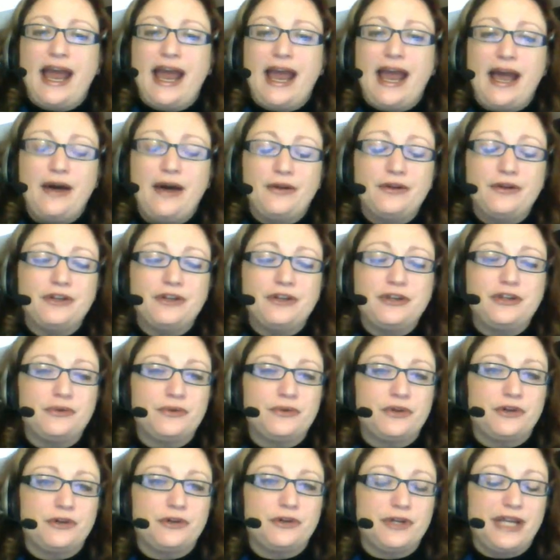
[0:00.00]
How do
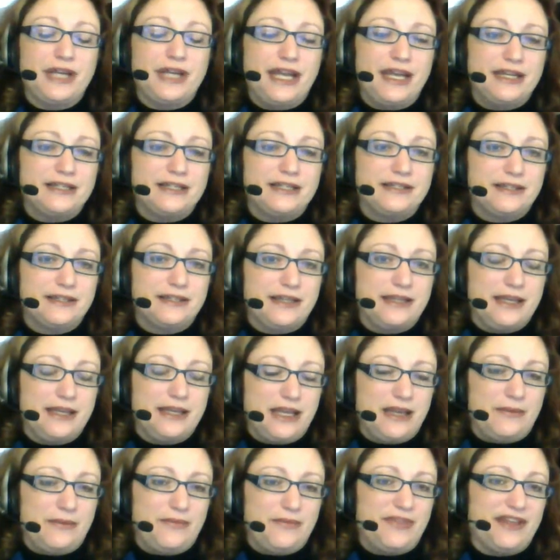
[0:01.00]
you create a
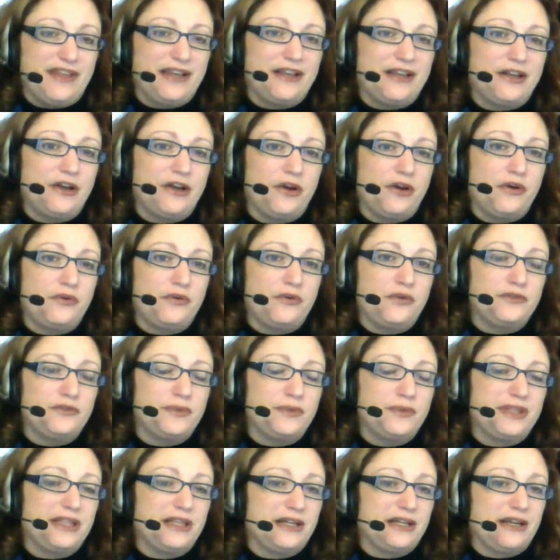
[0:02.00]
scheme that
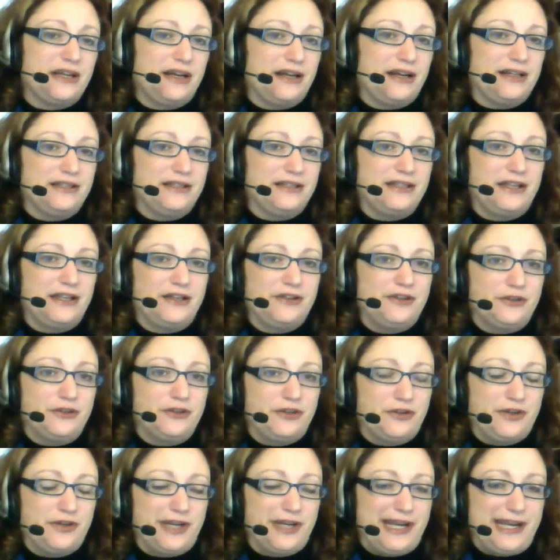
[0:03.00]
goes with the content
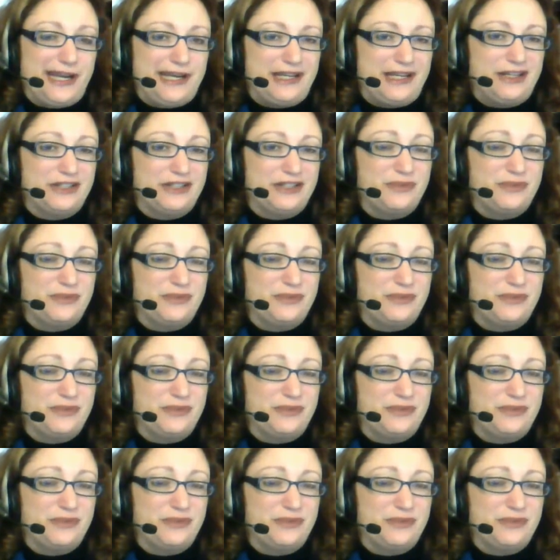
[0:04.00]
you're creating?